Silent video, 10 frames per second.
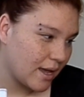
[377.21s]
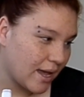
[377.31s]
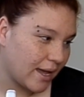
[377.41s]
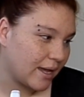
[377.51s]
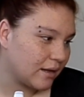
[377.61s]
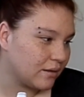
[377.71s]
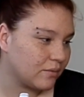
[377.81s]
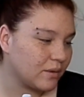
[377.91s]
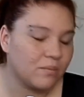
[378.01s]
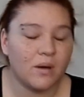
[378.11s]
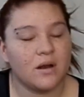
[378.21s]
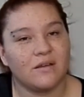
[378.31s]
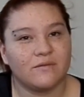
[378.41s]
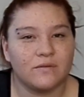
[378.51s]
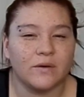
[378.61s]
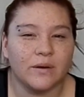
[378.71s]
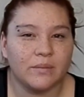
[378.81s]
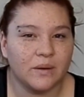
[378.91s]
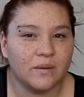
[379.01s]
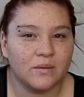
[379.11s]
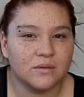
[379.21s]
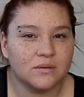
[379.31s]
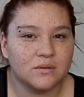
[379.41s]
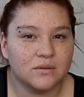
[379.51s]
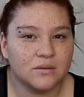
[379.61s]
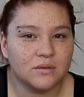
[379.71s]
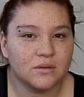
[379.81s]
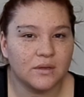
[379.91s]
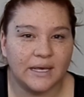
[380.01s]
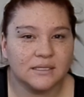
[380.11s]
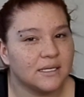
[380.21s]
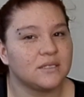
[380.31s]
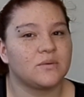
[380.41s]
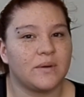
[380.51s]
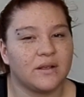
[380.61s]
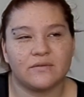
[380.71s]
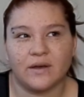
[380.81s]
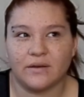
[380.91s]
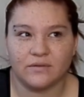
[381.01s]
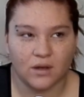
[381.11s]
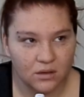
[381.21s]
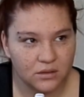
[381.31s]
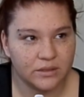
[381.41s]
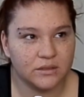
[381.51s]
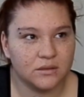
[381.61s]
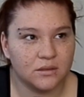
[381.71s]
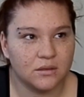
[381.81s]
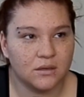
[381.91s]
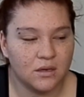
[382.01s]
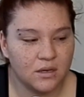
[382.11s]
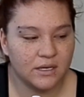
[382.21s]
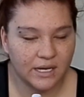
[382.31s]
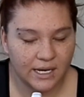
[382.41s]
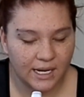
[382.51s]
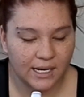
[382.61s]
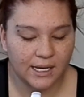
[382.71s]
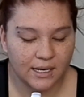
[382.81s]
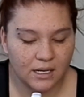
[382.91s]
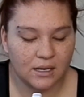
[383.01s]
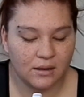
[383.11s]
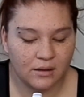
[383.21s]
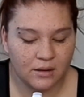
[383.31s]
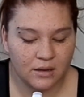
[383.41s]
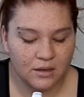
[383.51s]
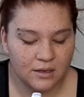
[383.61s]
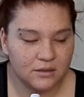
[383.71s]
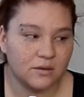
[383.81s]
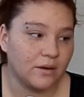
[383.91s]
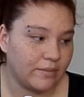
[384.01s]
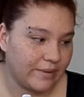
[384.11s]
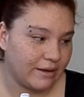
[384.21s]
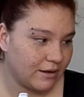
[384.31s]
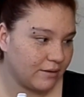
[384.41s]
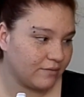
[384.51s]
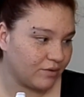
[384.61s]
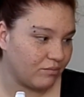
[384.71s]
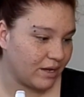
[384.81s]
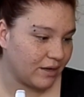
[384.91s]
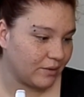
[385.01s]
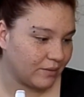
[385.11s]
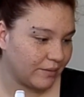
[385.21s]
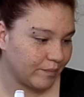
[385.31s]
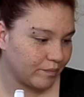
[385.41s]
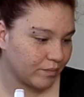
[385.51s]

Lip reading: and we bought it for about less than $25 Canadian, so not bad for manual.